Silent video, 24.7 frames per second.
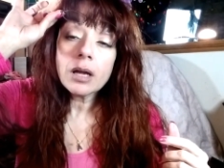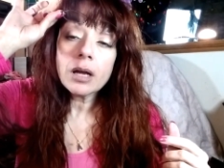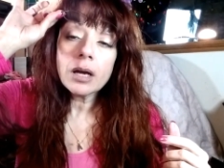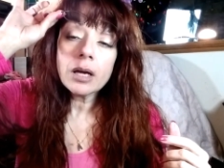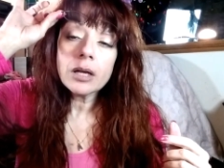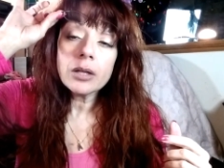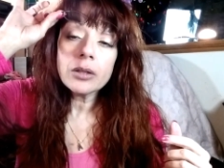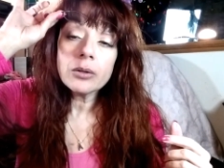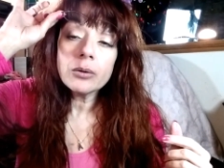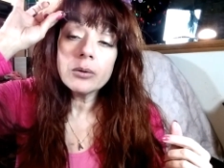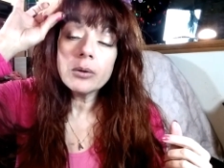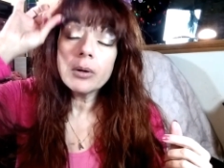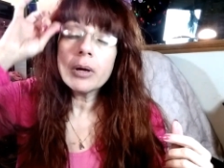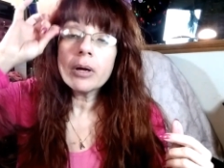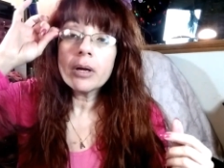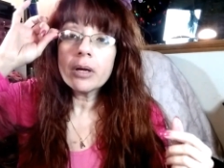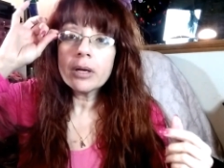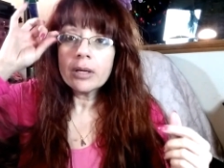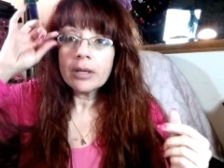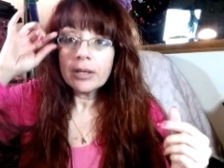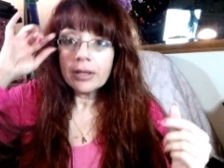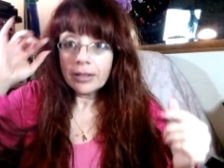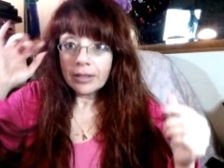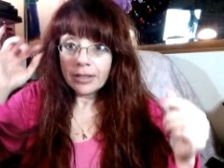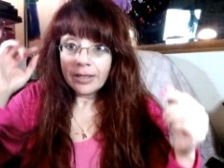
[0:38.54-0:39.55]
I thought.
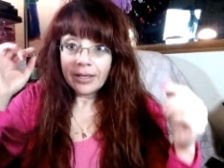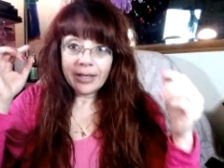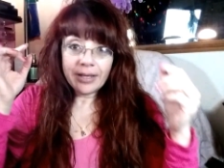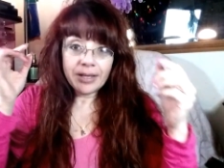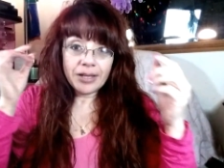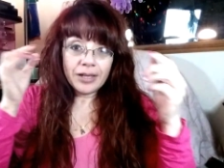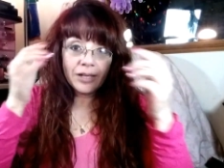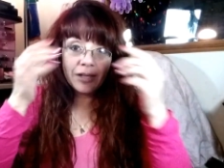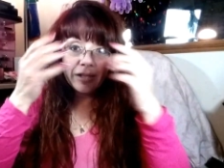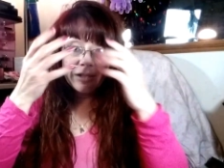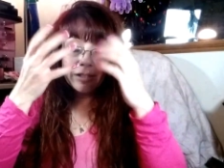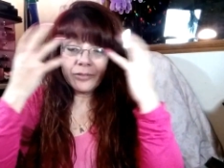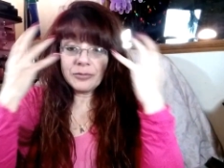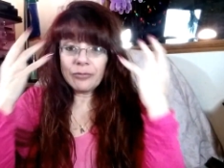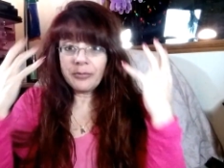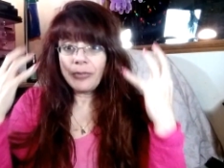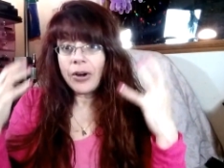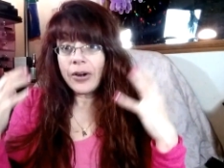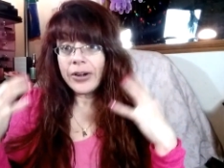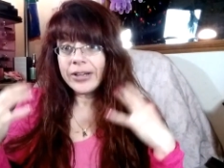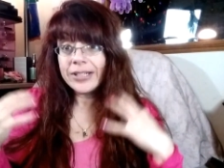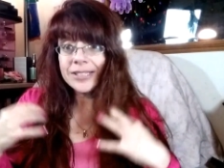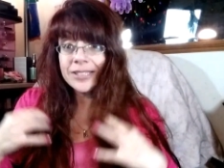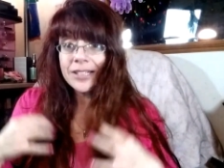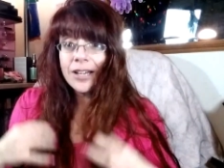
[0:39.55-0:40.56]

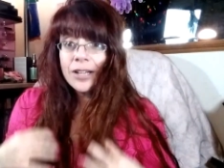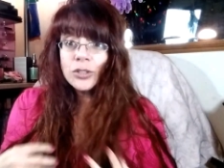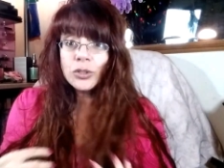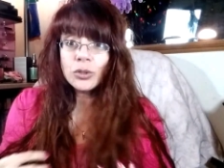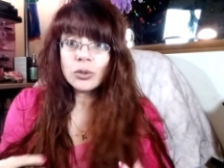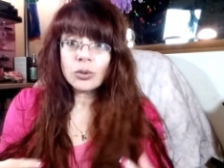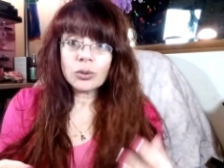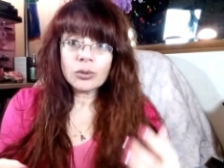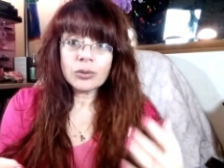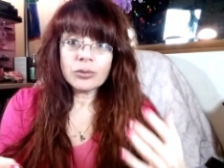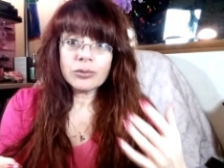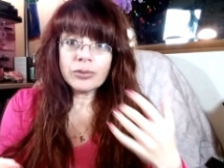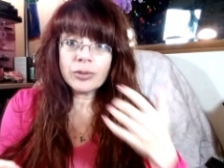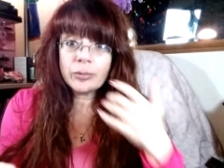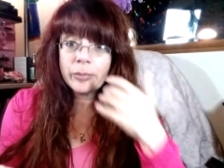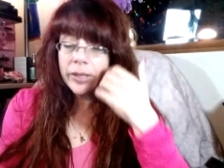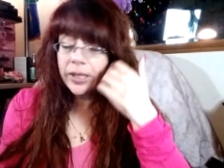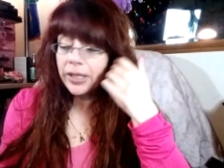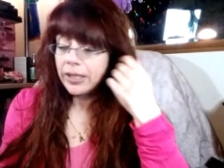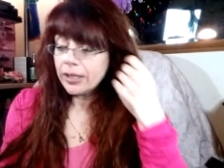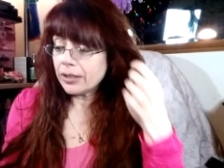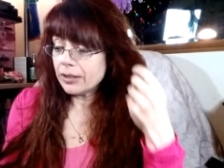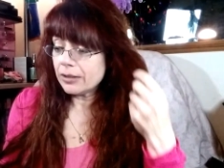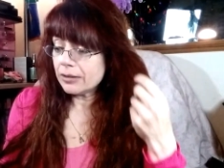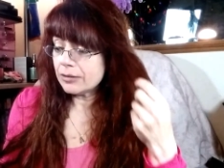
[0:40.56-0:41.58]
Very subtle for
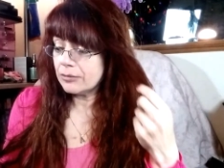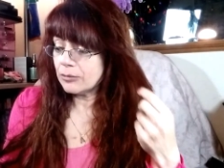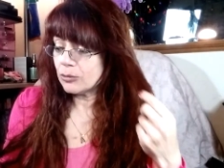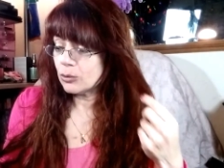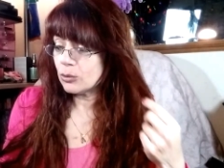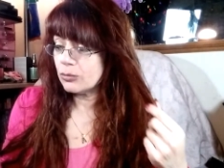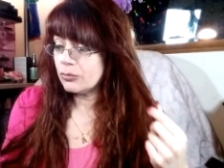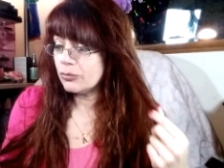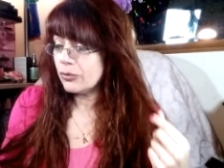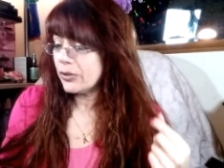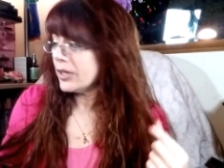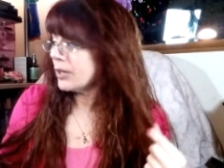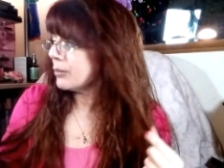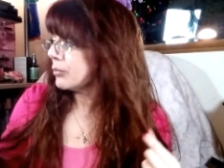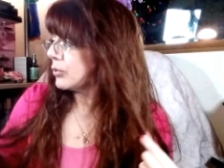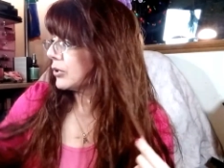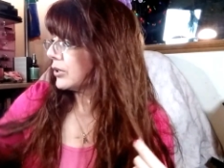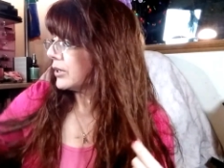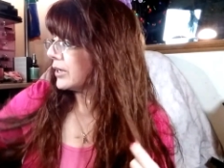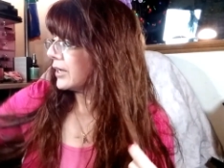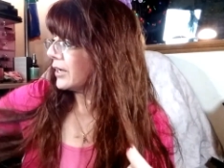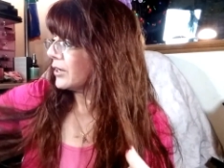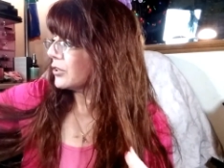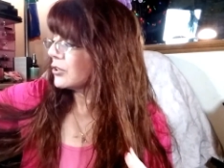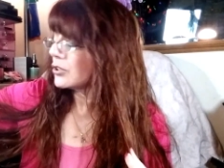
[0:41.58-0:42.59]
me, or for
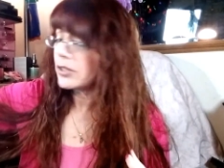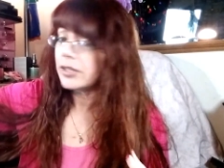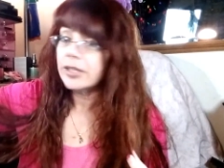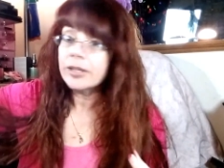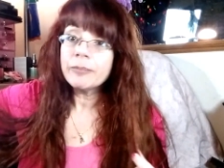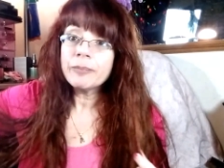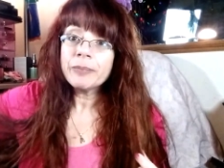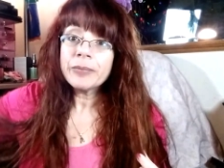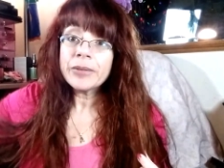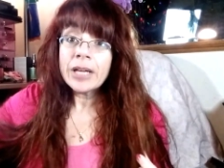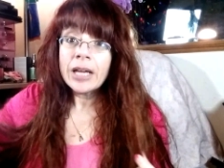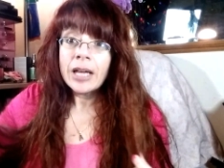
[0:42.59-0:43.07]
anybody actually.